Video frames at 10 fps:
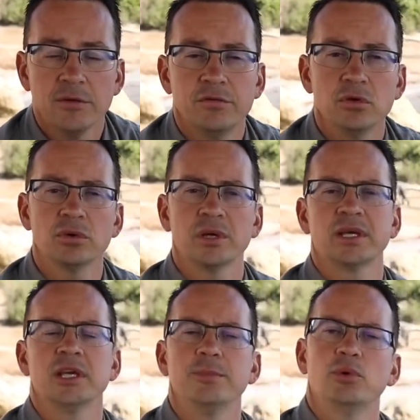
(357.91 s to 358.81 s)
If you're going to
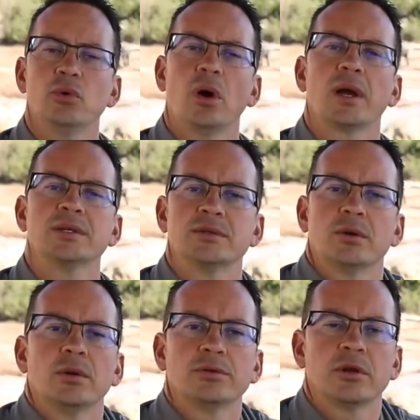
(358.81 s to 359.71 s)
keep your I S O
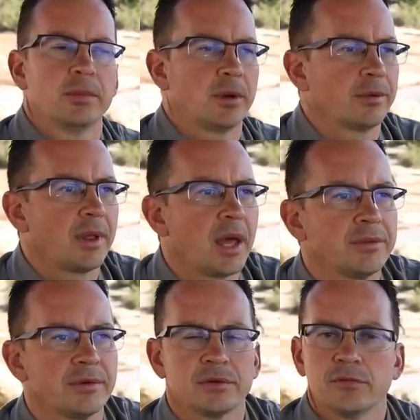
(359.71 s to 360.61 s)
the whole time around one
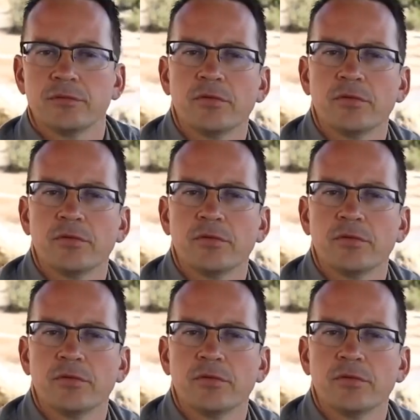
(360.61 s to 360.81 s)
hundred and